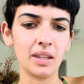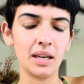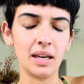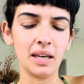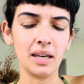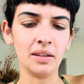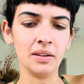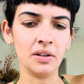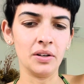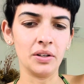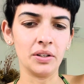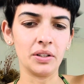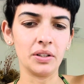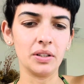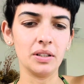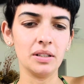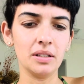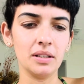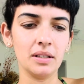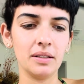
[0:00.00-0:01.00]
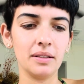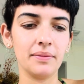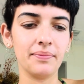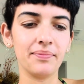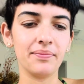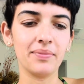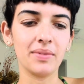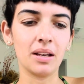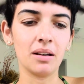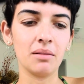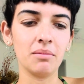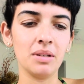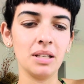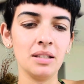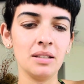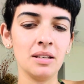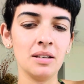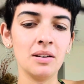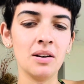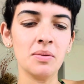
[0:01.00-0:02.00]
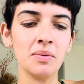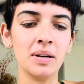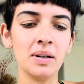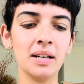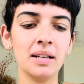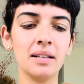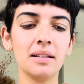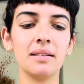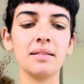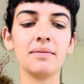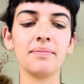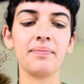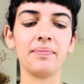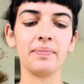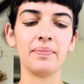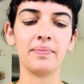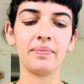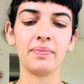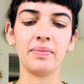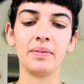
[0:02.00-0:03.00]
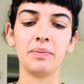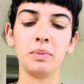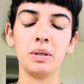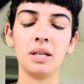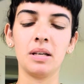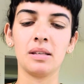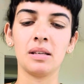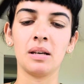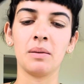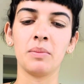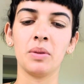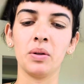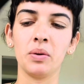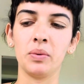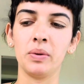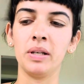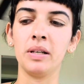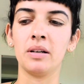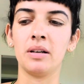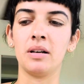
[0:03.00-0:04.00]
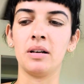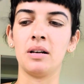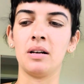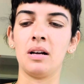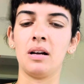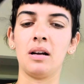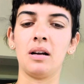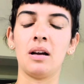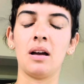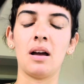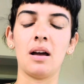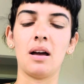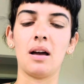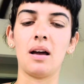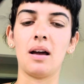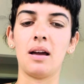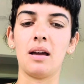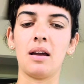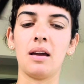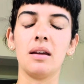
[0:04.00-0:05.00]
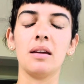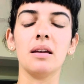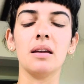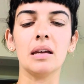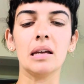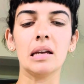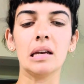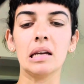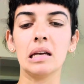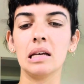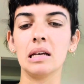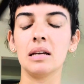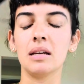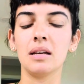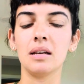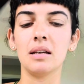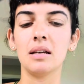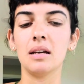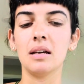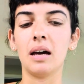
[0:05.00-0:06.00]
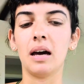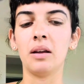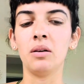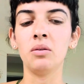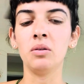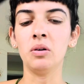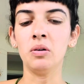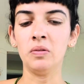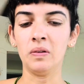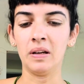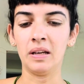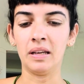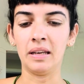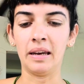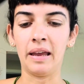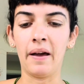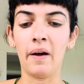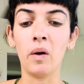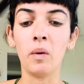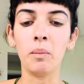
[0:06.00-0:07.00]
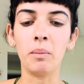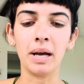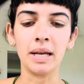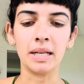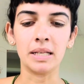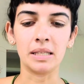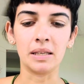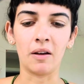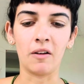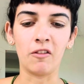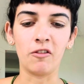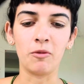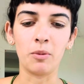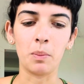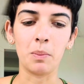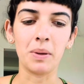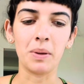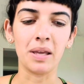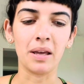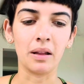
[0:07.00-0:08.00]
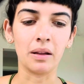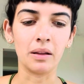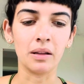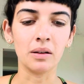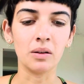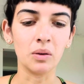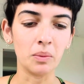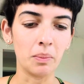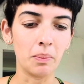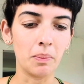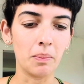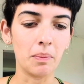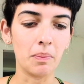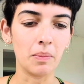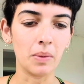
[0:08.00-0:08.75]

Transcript: And there could, you know what? Because I'm the reader, I don't know if I can help myself but be a little